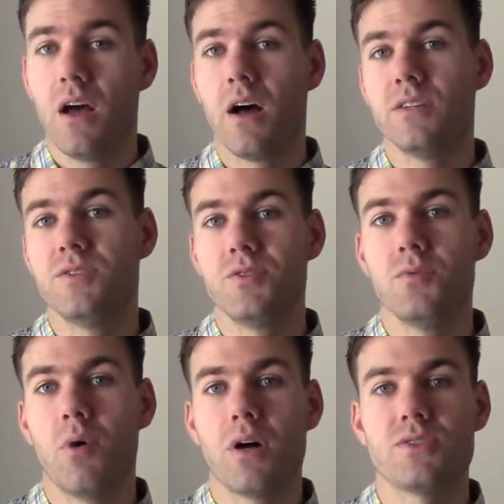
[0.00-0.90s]
Do you
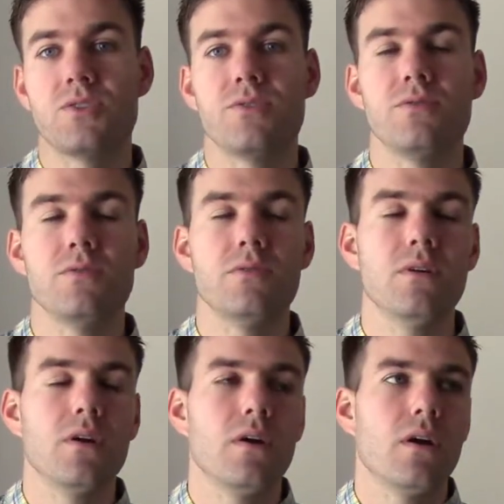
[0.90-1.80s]
want
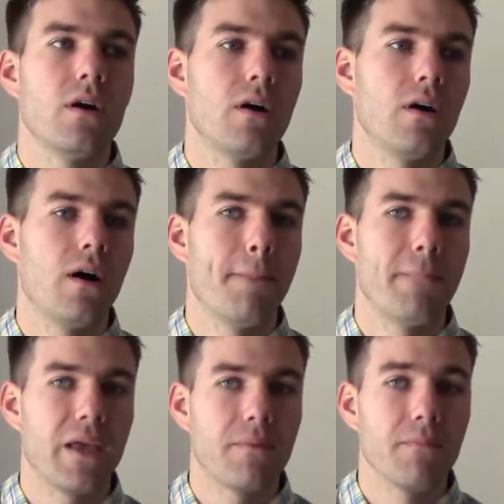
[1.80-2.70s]
to
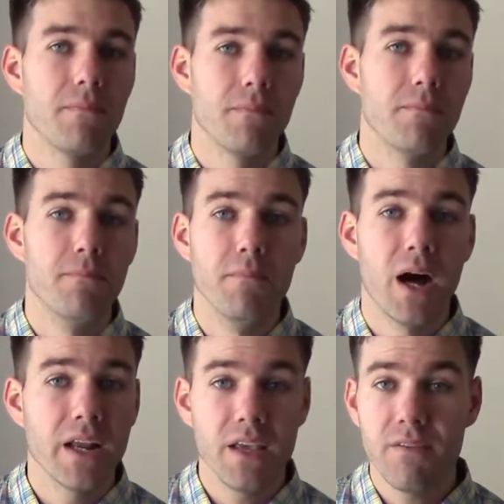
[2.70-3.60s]
make
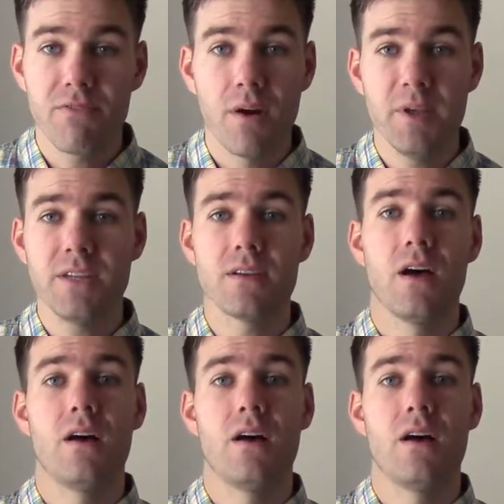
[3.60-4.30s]
money from it?